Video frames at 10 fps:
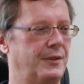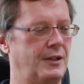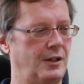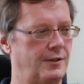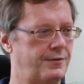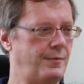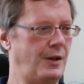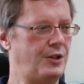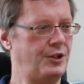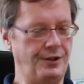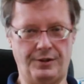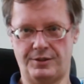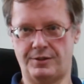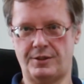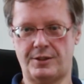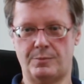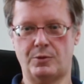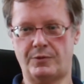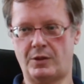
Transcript: confirmation. So that's more of a